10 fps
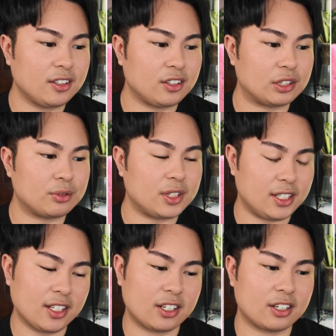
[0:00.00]

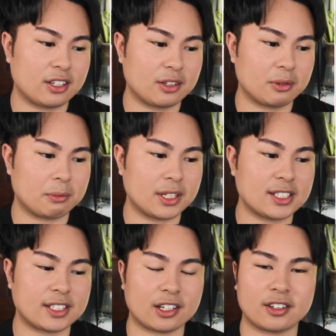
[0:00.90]
unique
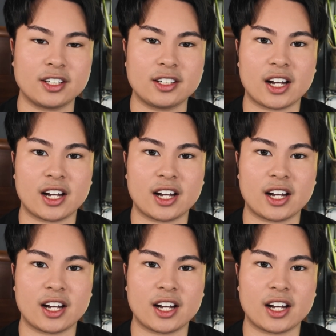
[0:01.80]
Monstera.